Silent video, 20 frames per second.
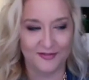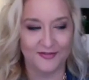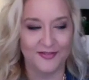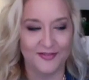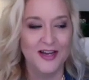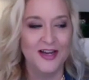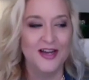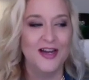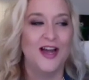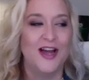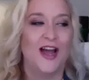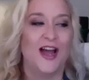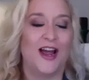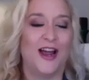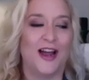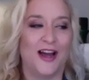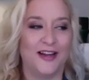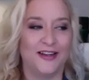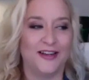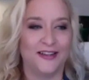Mm-hmm.
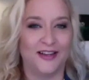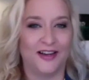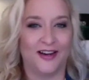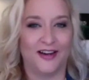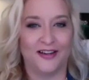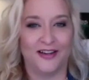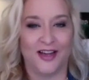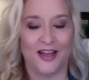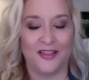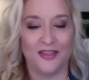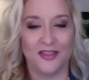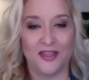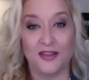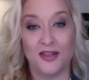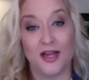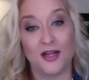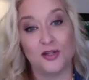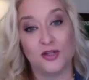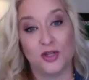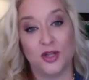And uh, and then
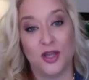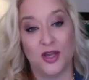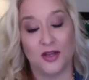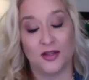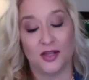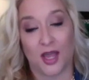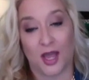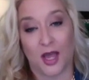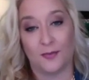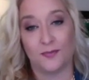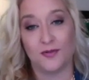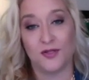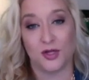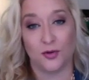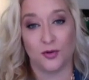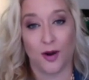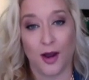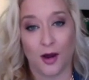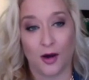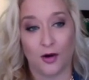that get, caps
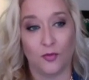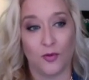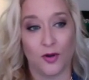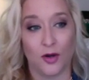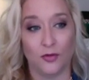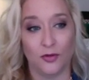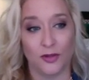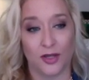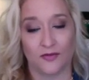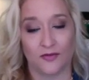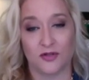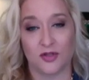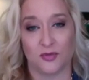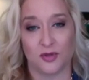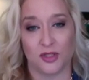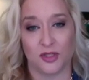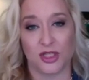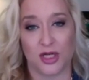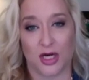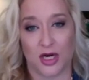you out. We only have so
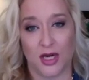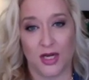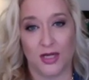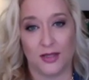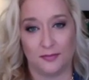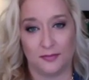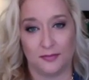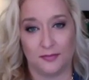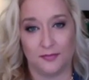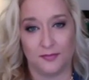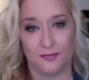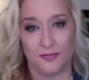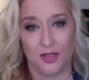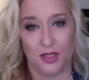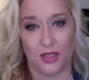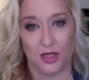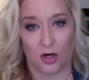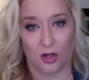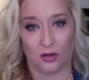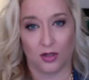much time
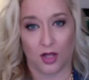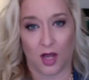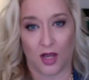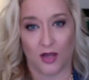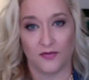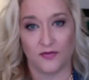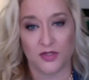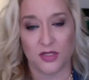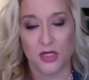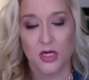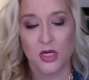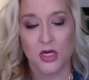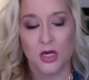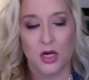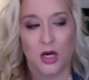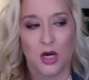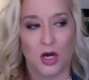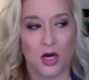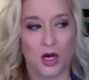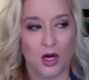in our lives.
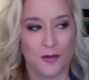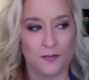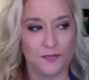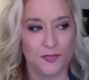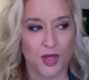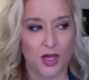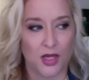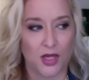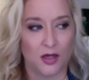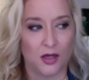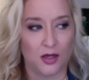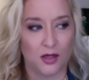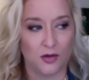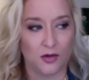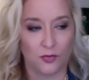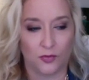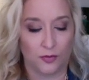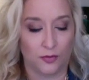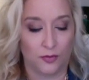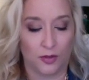Yeah. Um, eh,
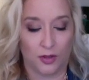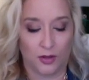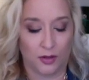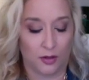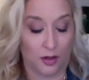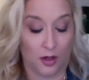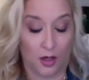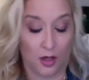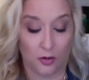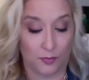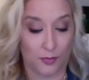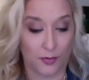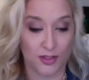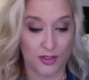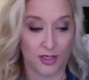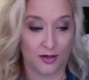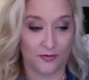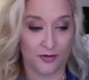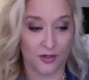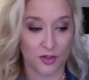eh, hundred
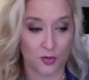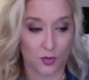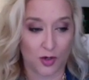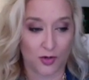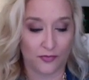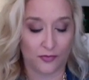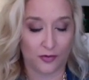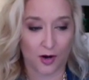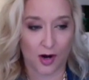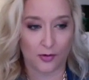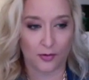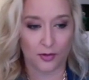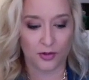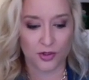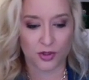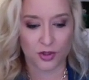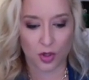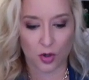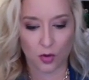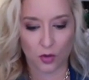percent of us, 24
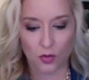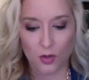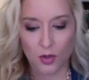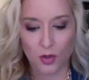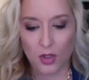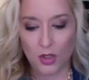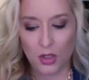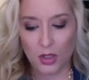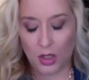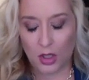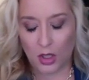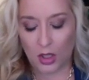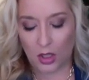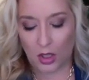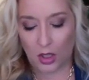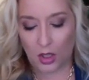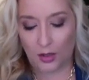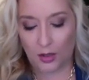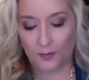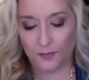hours. So,
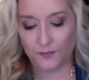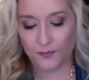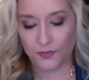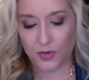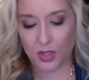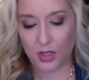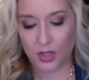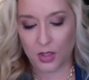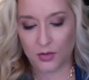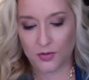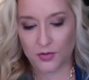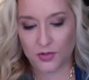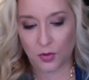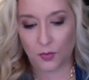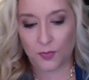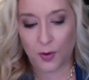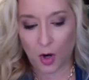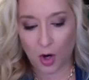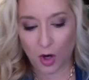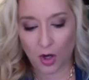um, so
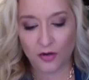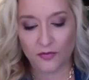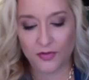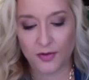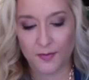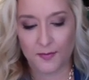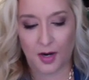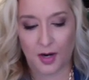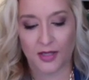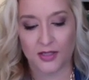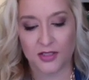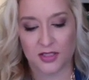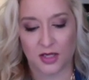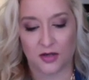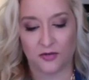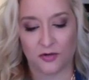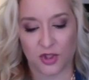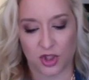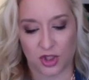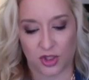part of the
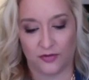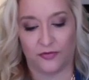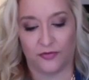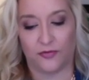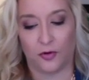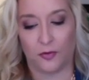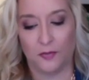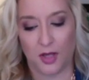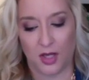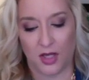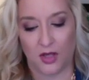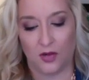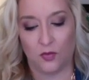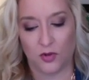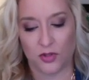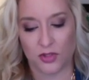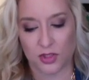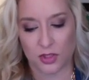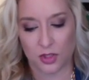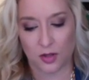mindset shift for me
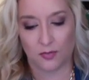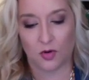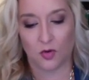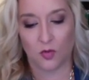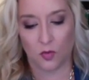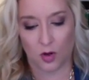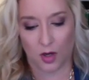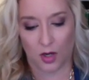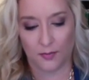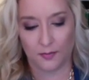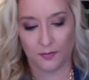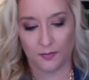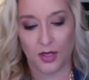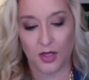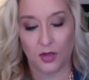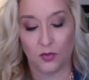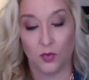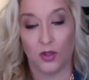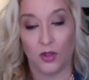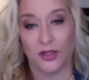was number one,
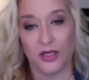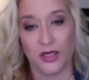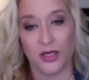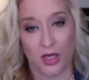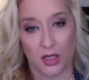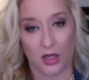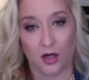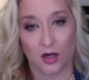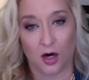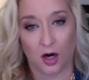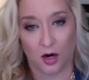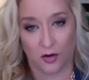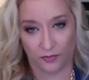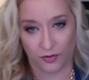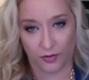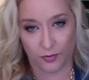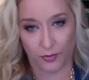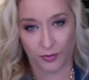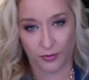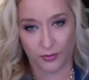being willing to get
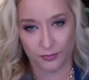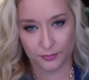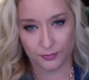uncomfortable